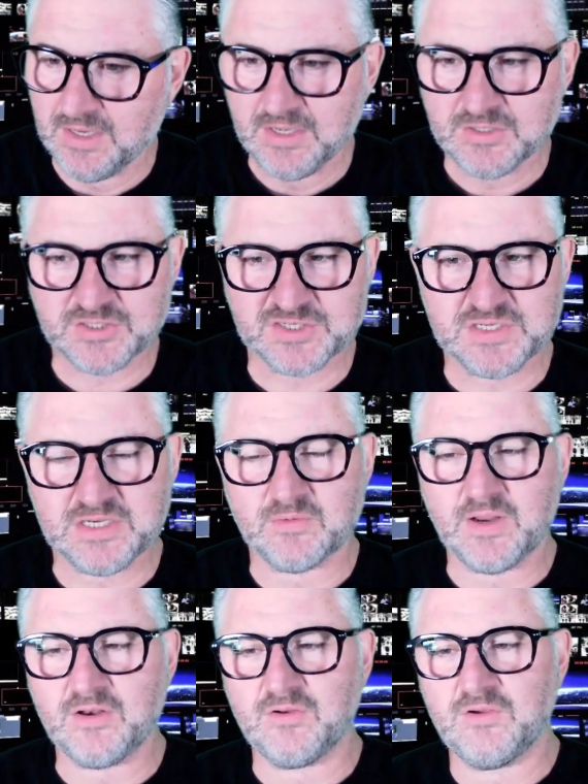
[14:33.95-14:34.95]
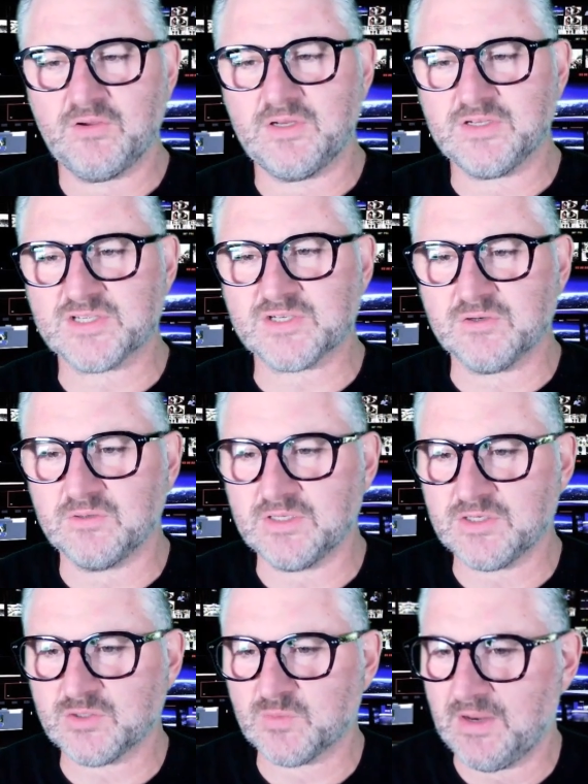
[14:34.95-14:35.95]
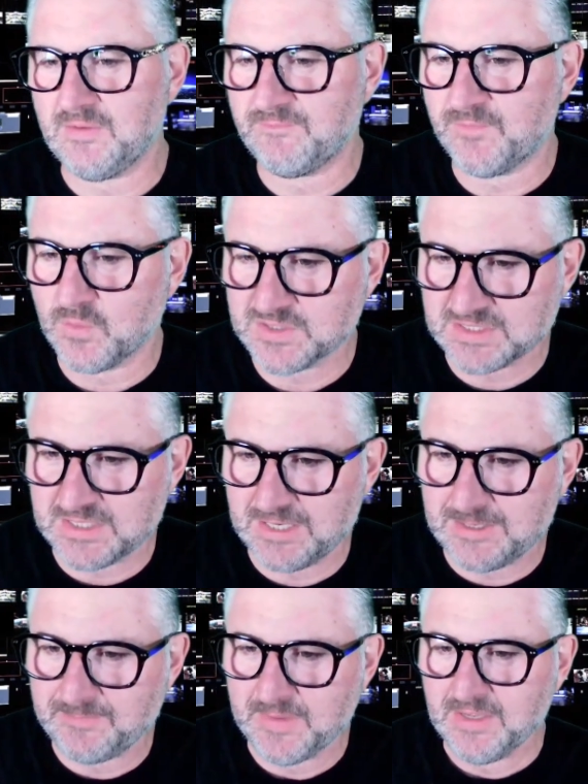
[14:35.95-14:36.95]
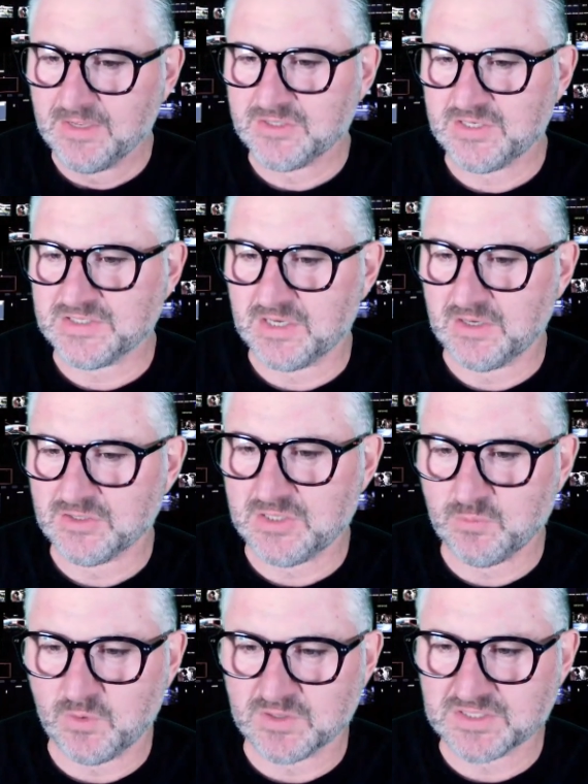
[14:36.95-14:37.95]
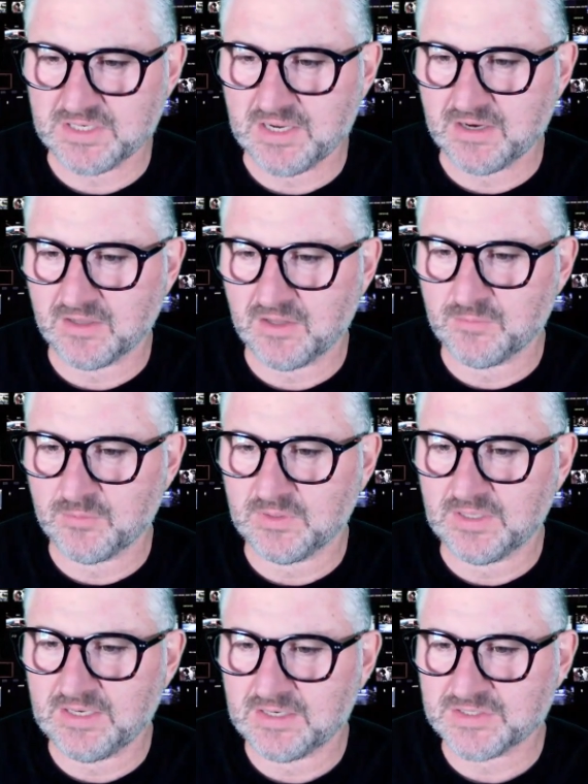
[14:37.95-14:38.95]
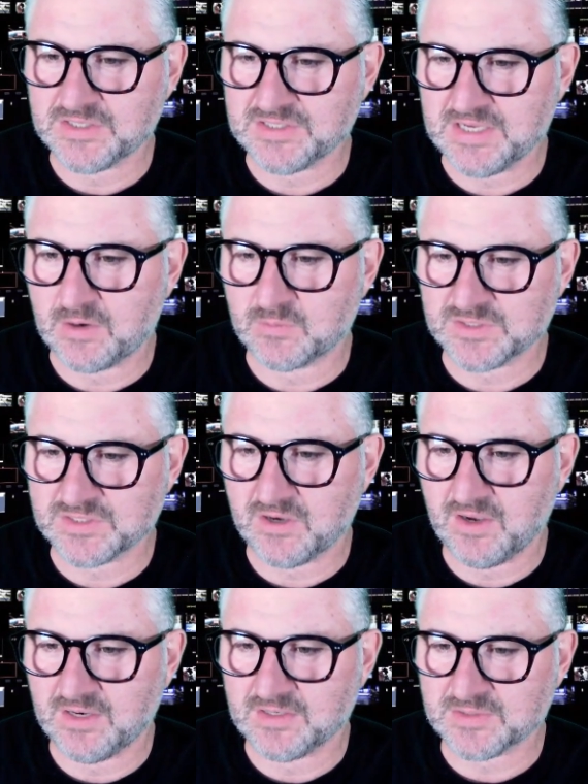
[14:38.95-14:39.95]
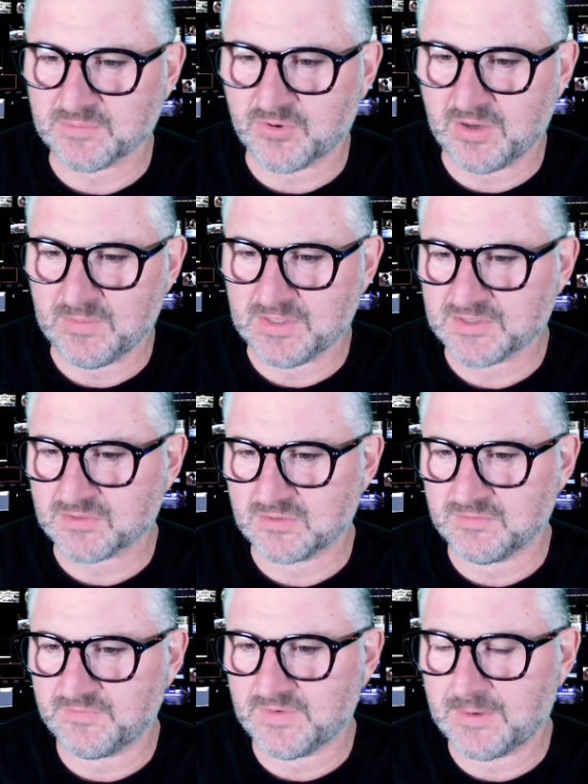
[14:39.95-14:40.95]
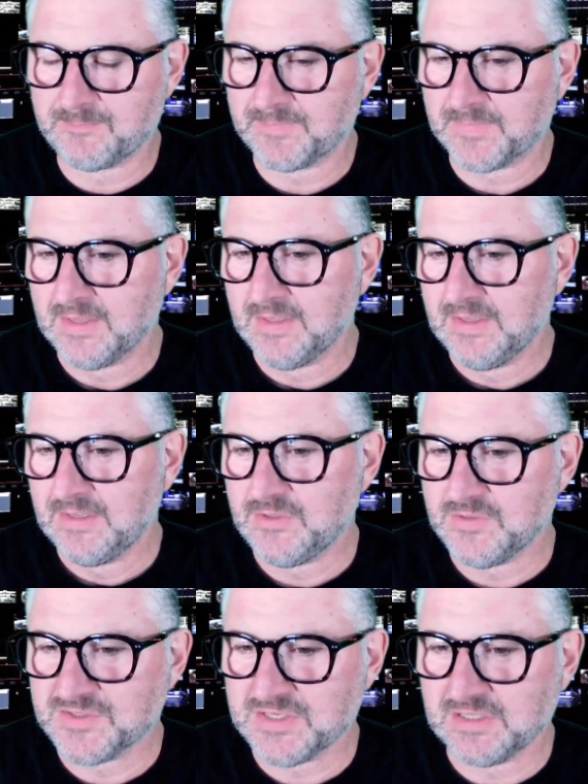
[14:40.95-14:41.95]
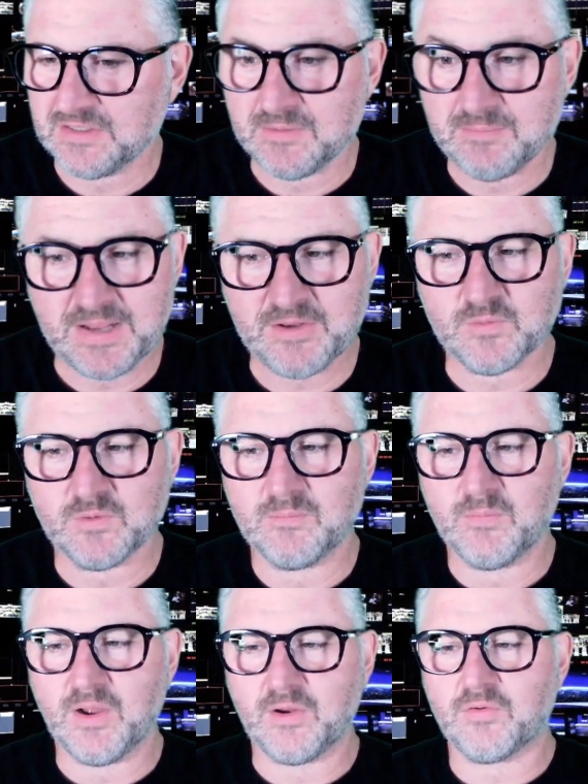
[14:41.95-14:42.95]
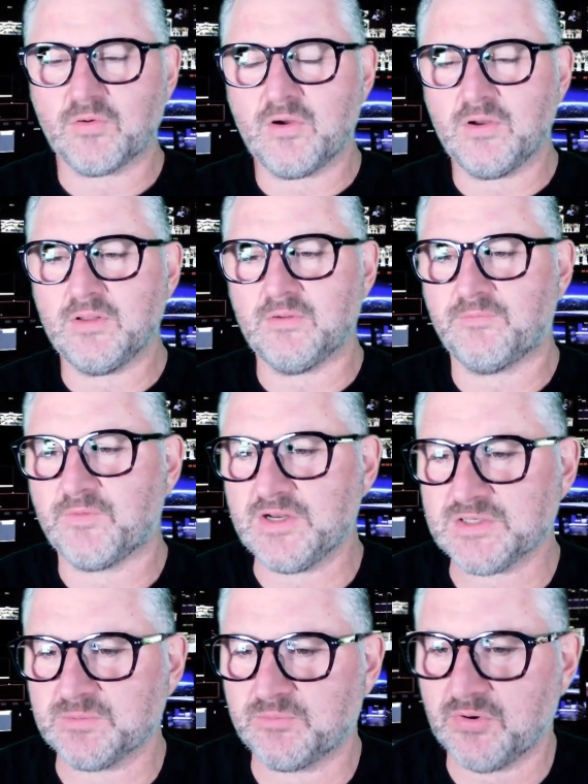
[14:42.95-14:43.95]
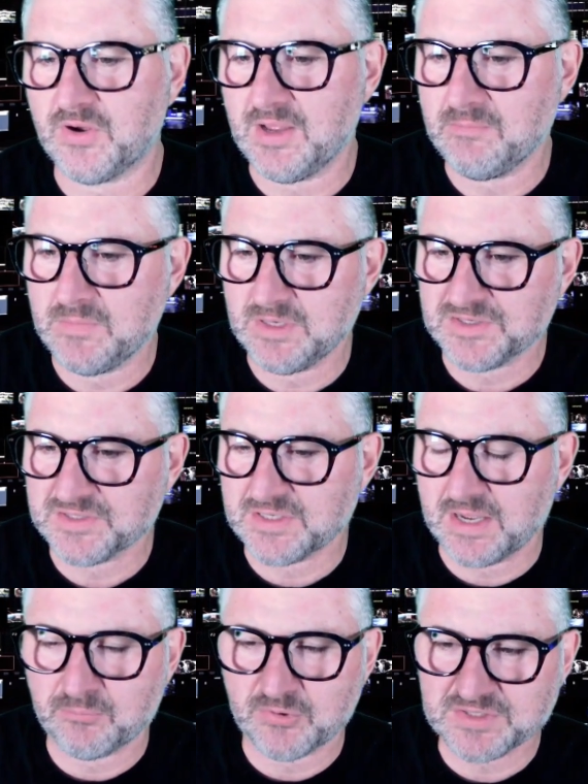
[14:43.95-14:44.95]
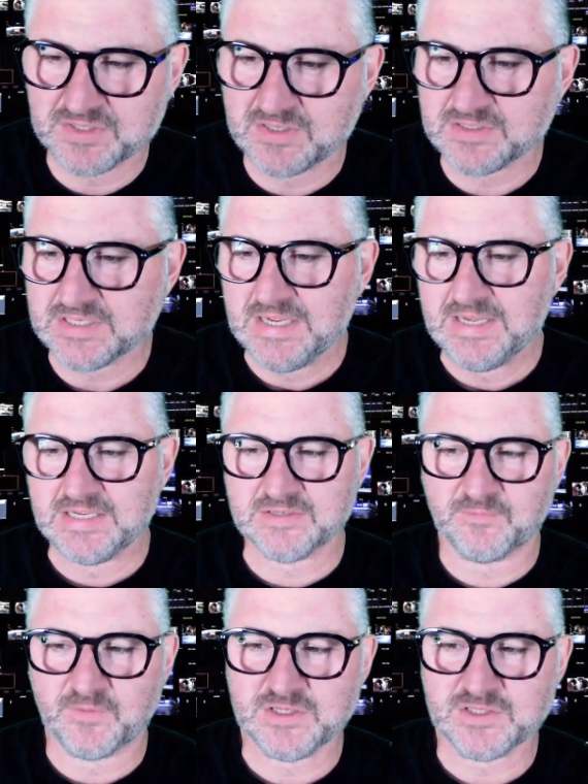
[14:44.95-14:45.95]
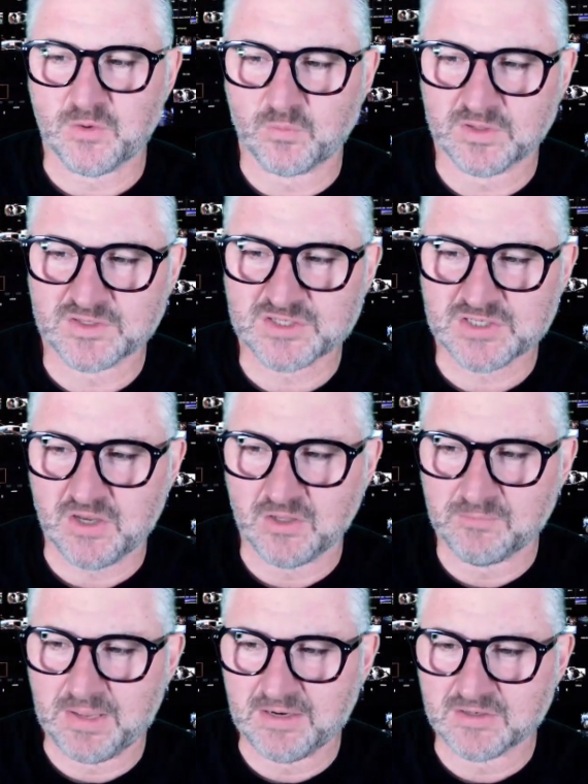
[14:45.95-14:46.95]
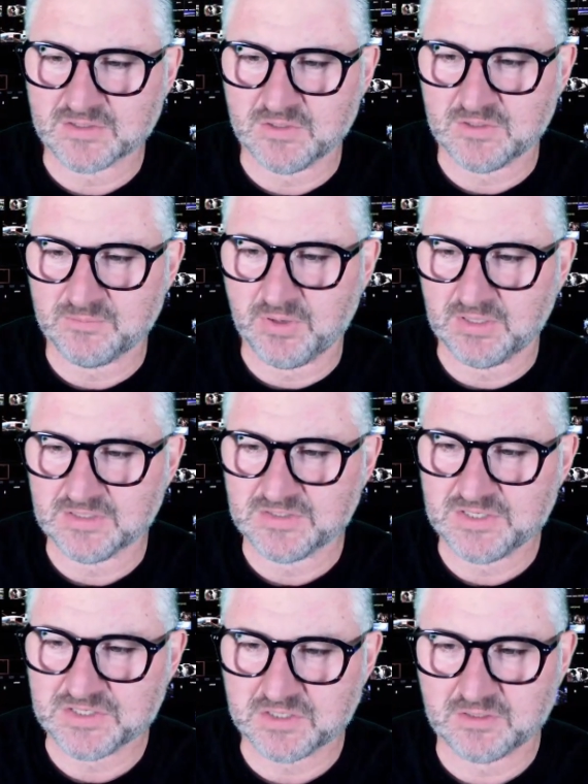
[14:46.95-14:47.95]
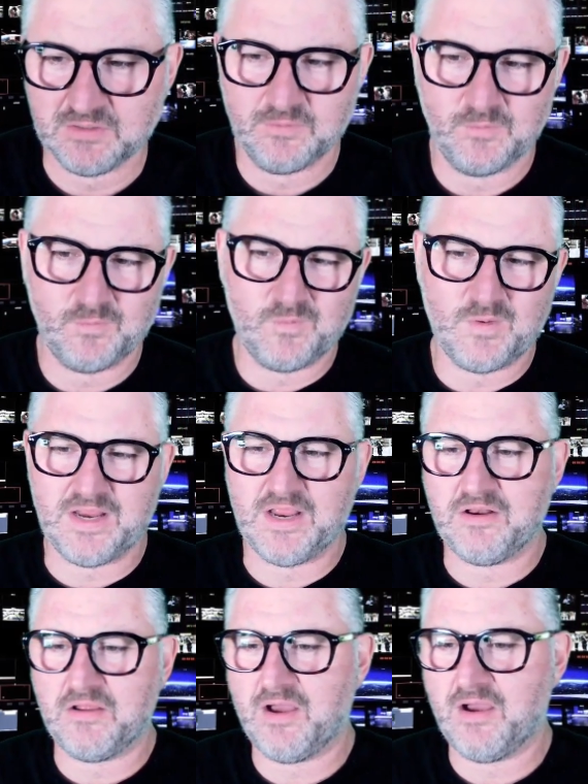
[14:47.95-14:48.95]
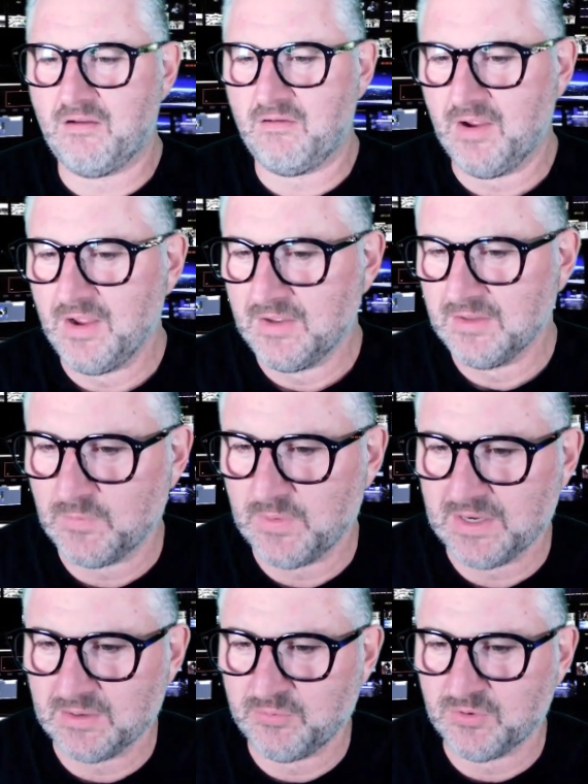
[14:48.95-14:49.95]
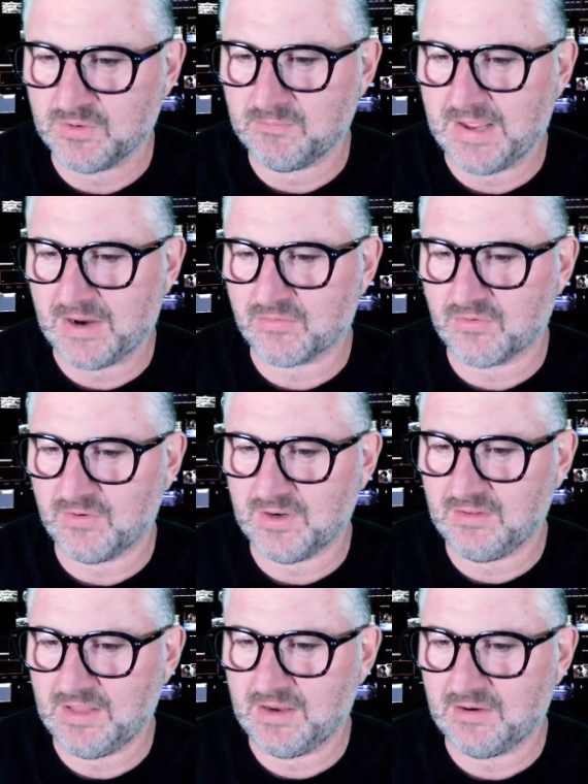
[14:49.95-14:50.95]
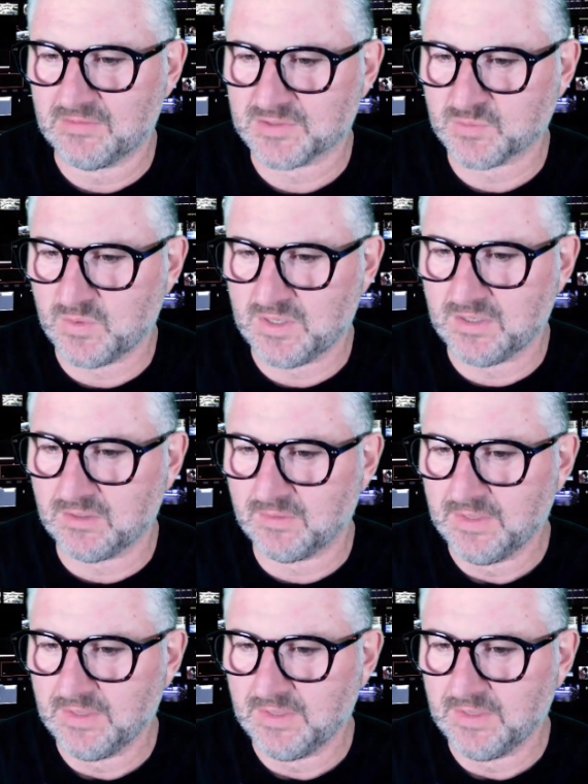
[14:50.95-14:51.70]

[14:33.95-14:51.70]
Jacinda Ardern, installed in 2014. She was a young global leader. She's now resigned as the Prime Minister of New Zealand. Emmanuel Macron, the French President, is a French Rothschild banker turned politician. What do you know that we're going to put Macron in there as well?